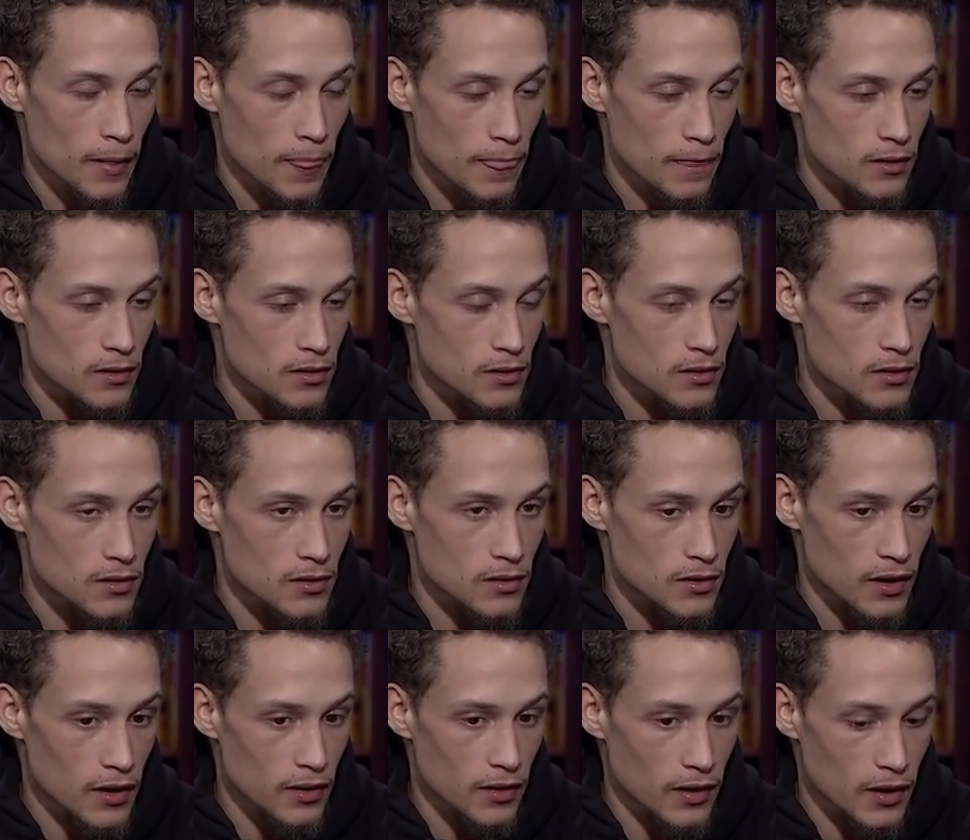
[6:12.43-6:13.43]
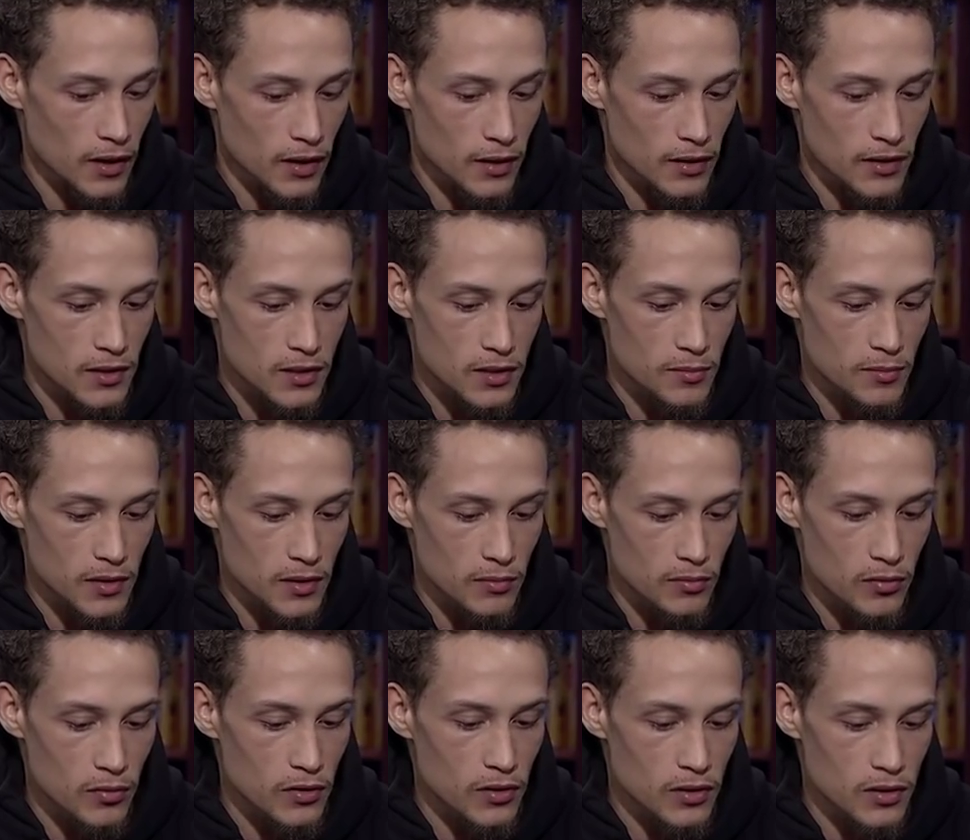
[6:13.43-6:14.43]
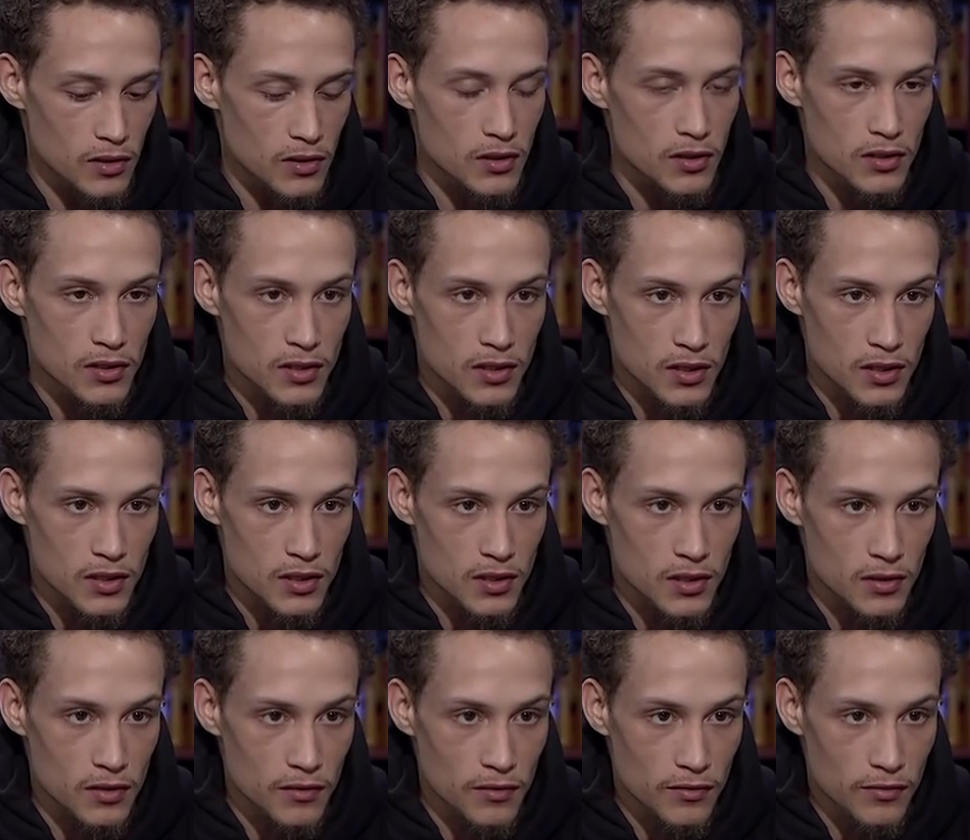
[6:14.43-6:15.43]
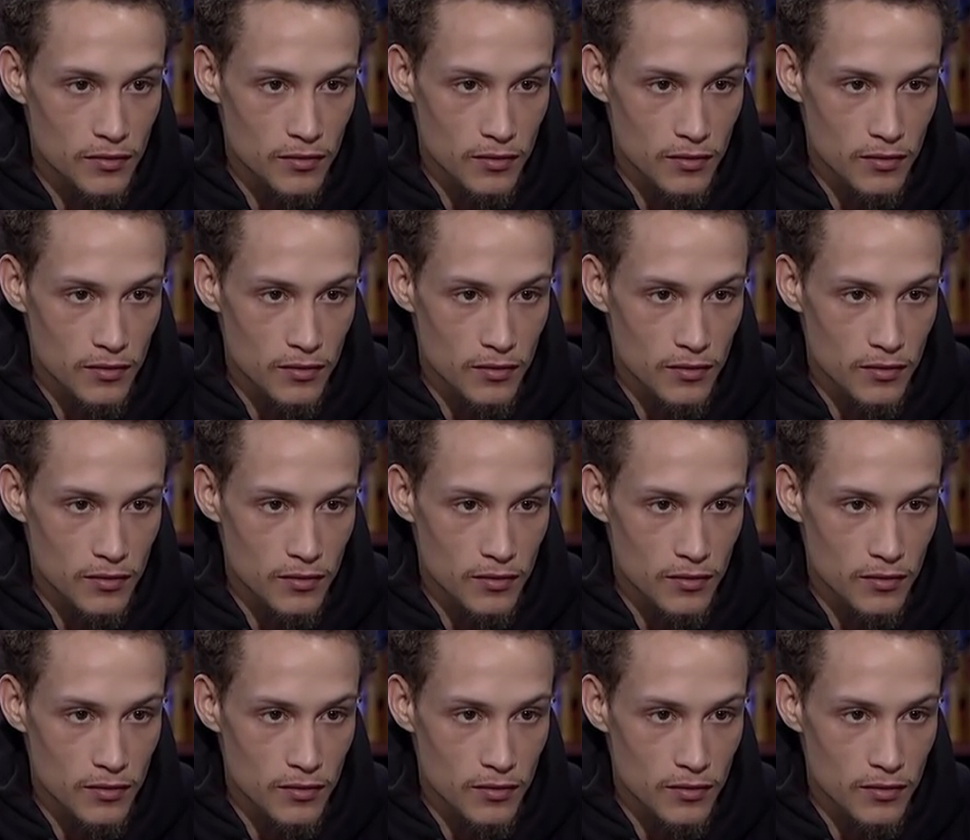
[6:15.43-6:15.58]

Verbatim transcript: This is something that needs to be brought into the attention of